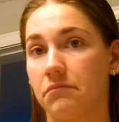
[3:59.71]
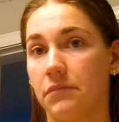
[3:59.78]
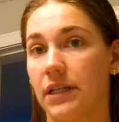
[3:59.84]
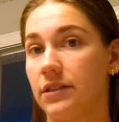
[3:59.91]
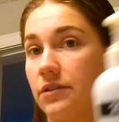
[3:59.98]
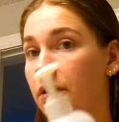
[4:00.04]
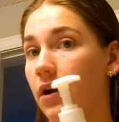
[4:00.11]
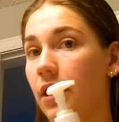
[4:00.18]

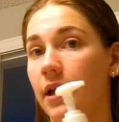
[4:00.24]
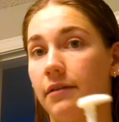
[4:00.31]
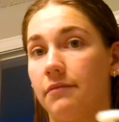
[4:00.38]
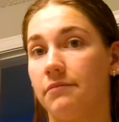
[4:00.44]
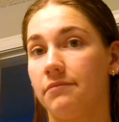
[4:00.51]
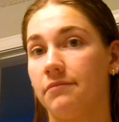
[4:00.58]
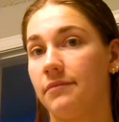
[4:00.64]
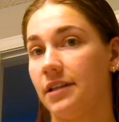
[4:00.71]
It's great.
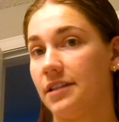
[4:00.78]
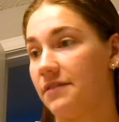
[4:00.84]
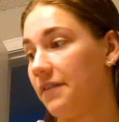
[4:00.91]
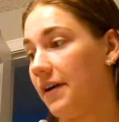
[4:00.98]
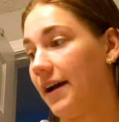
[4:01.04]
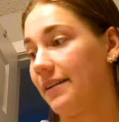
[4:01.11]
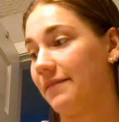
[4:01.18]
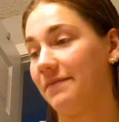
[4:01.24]
It's
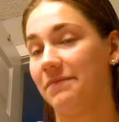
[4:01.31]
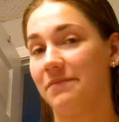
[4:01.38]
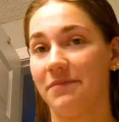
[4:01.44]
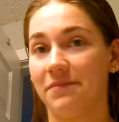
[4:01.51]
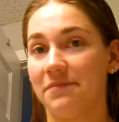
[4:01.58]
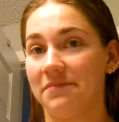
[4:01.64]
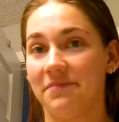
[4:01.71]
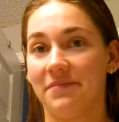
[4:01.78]
fine.
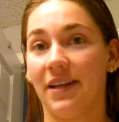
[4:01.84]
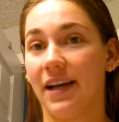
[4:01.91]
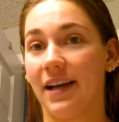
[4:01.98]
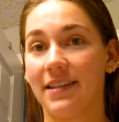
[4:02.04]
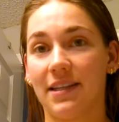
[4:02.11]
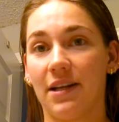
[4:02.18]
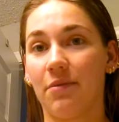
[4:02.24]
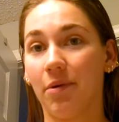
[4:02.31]
Like I
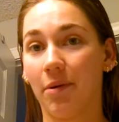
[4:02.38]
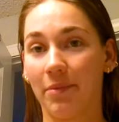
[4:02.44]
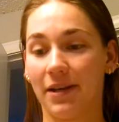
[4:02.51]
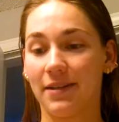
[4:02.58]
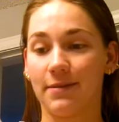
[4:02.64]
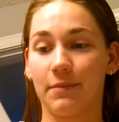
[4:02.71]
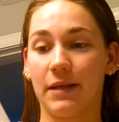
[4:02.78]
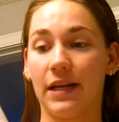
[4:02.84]
said, I'll probably
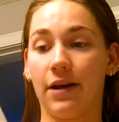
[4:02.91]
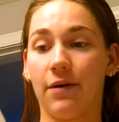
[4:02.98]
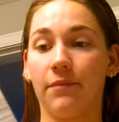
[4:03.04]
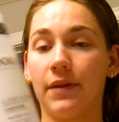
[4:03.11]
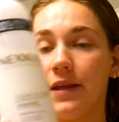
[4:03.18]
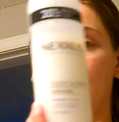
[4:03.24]
get something new.